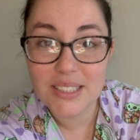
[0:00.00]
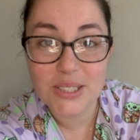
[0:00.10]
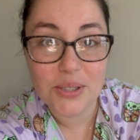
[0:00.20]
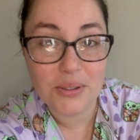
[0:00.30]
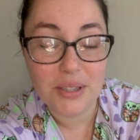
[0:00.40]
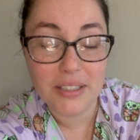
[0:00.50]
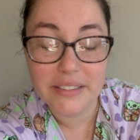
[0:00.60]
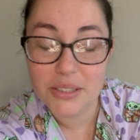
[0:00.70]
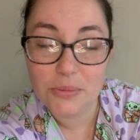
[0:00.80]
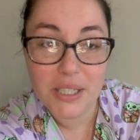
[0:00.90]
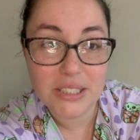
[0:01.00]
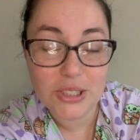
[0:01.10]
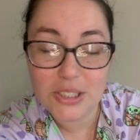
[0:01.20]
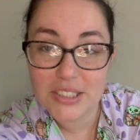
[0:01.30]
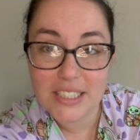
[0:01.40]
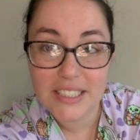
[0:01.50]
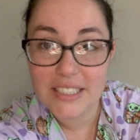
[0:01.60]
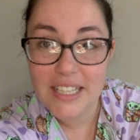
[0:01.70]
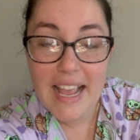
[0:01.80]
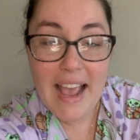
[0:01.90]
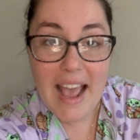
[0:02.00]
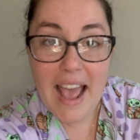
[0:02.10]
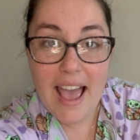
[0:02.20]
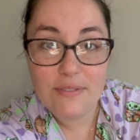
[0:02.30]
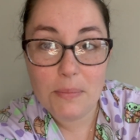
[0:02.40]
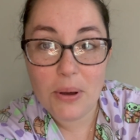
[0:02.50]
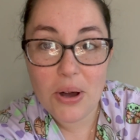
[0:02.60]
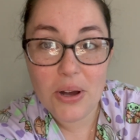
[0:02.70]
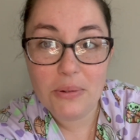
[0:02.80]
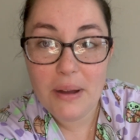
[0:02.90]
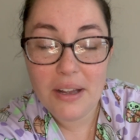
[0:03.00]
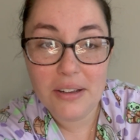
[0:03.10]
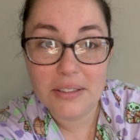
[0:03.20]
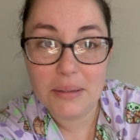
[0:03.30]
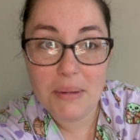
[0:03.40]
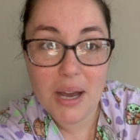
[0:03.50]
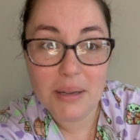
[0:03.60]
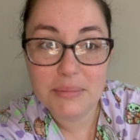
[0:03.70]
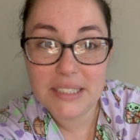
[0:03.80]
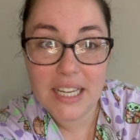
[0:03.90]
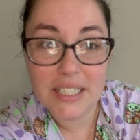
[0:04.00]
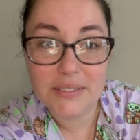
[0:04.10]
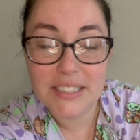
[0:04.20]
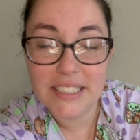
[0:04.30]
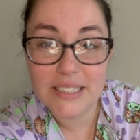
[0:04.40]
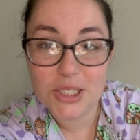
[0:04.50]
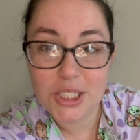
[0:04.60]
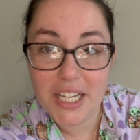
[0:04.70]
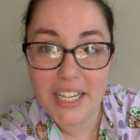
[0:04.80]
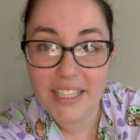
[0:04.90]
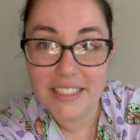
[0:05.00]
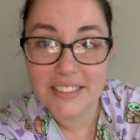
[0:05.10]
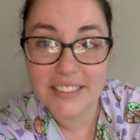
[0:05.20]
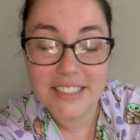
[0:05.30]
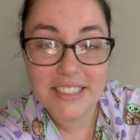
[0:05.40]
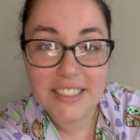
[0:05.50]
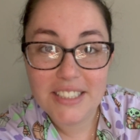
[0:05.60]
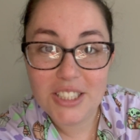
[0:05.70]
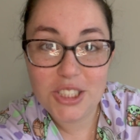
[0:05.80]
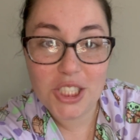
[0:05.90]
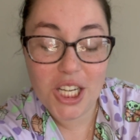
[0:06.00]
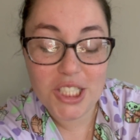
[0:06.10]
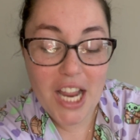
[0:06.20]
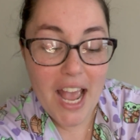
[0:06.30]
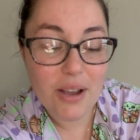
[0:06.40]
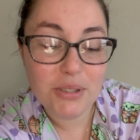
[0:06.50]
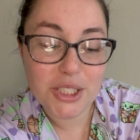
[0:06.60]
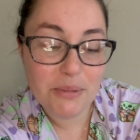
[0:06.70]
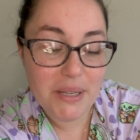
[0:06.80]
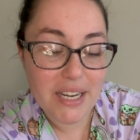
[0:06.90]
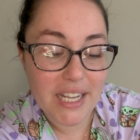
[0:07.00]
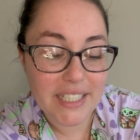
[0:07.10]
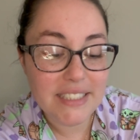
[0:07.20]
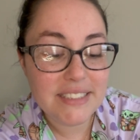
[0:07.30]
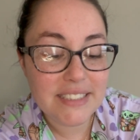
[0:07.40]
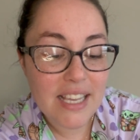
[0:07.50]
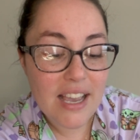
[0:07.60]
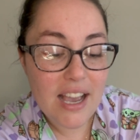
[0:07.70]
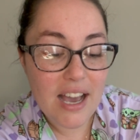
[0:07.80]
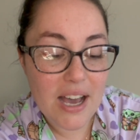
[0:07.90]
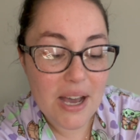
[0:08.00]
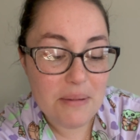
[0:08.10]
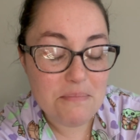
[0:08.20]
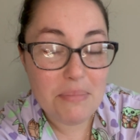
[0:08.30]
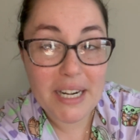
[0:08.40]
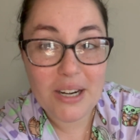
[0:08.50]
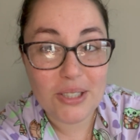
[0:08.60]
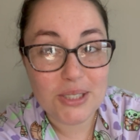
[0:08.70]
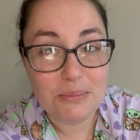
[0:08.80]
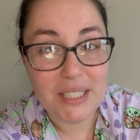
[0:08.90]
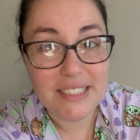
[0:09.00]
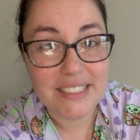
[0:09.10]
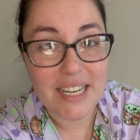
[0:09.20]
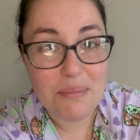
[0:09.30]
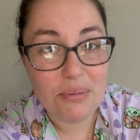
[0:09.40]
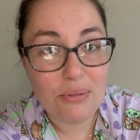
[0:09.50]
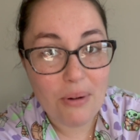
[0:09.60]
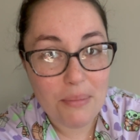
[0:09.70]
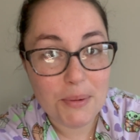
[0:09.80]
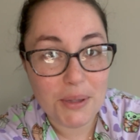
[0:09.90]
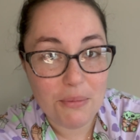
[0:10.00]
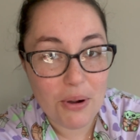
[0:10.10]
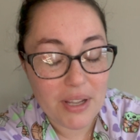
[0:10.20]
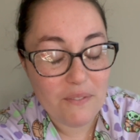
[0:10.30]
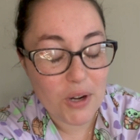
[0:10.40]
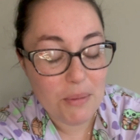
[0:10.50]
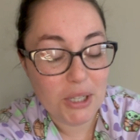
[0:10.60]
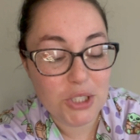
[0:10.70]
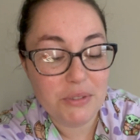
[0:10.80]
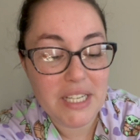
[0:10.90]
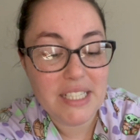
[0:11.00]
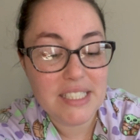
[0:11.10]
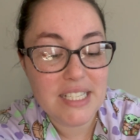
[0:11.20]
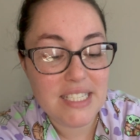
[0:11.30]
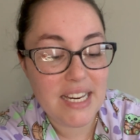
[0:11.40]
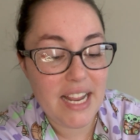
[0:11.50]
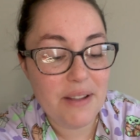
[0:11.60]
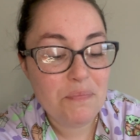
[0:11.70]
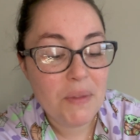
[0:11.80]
so the little ones are just gonna have a ball while the moms kind of sit in the shade and chit chat, which should be nice. But it also means that I probably won't get very much reading done today.